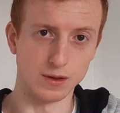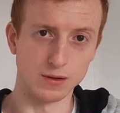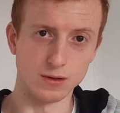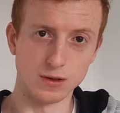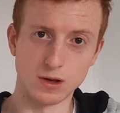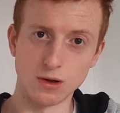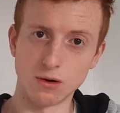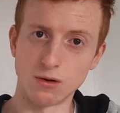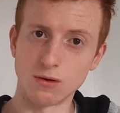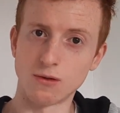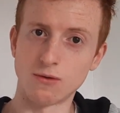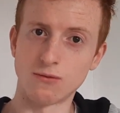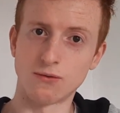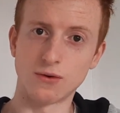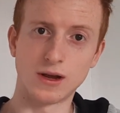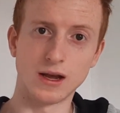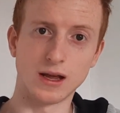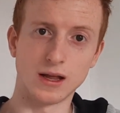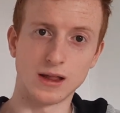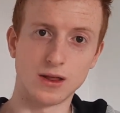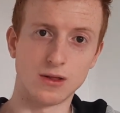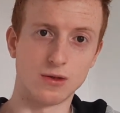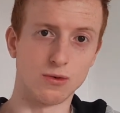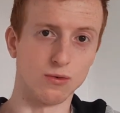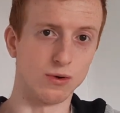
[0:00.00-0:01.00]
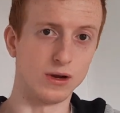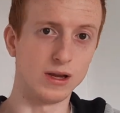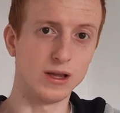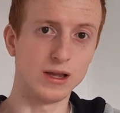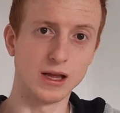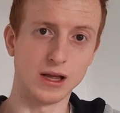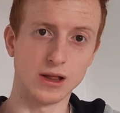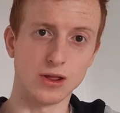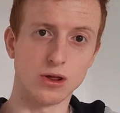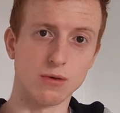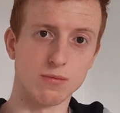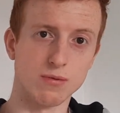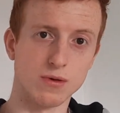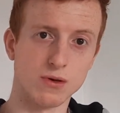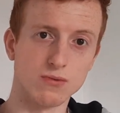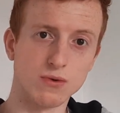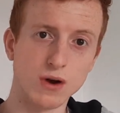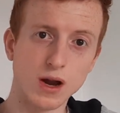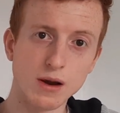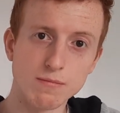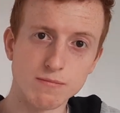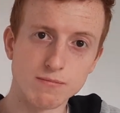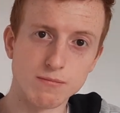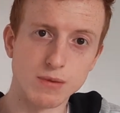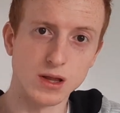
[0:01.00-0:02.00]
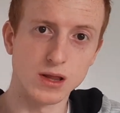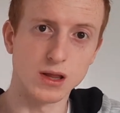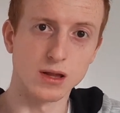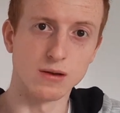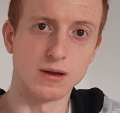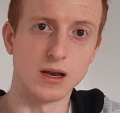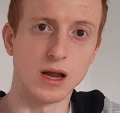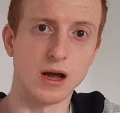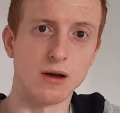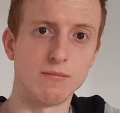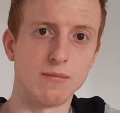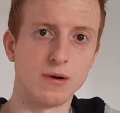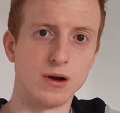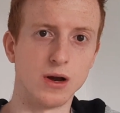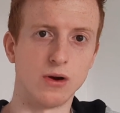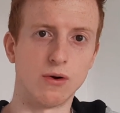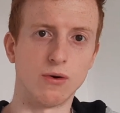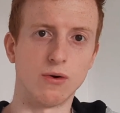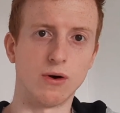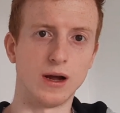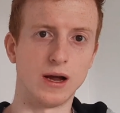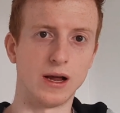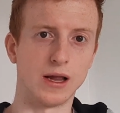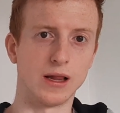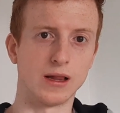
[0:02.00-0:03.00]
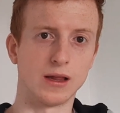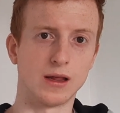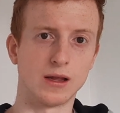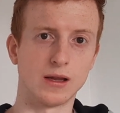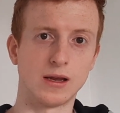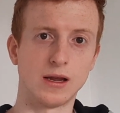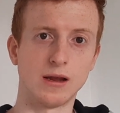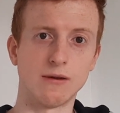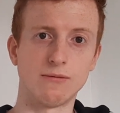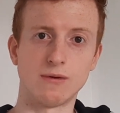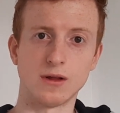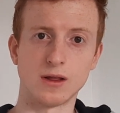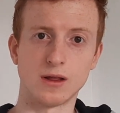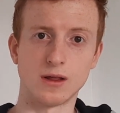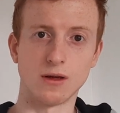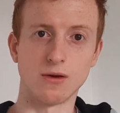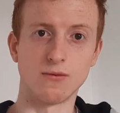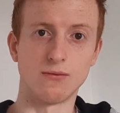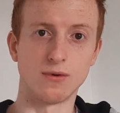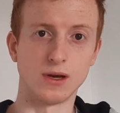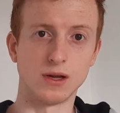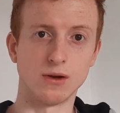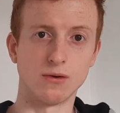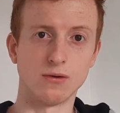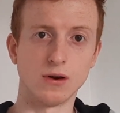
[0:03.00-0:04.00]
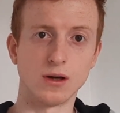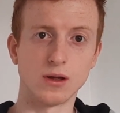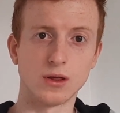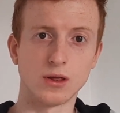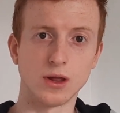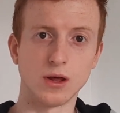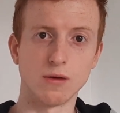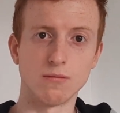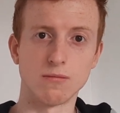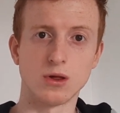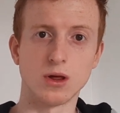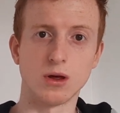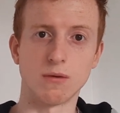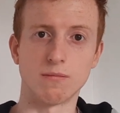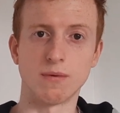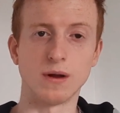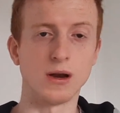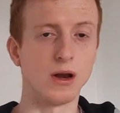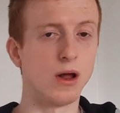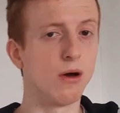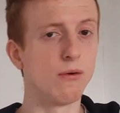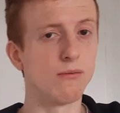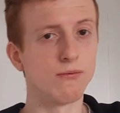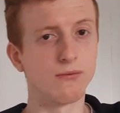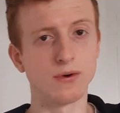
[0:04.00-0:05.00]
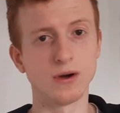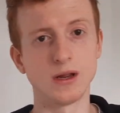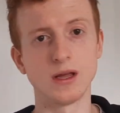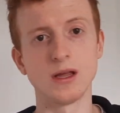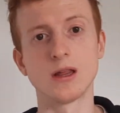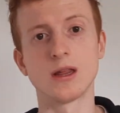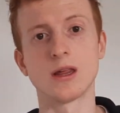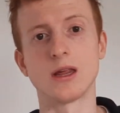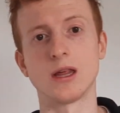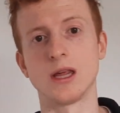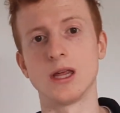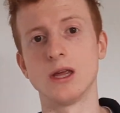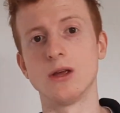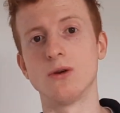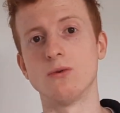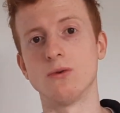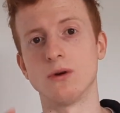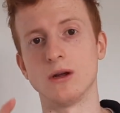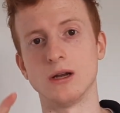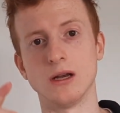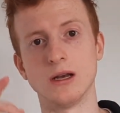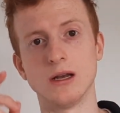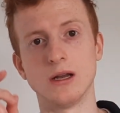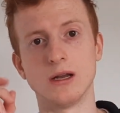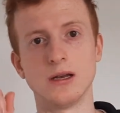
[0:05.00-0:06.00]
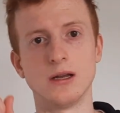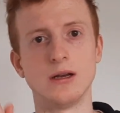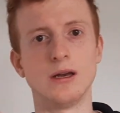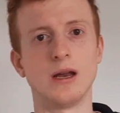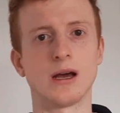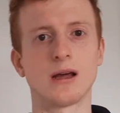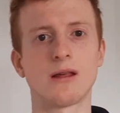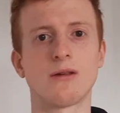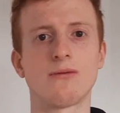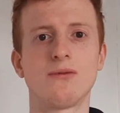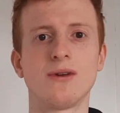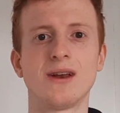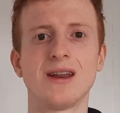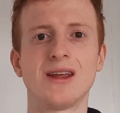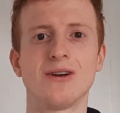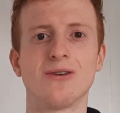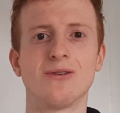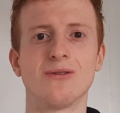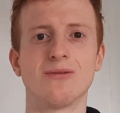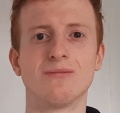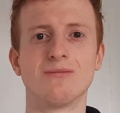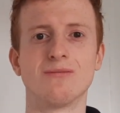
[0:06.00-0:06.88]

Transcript: don't forget to hit that subscribe button down below and give this video a thumbs up, and hopefully see you in the next video.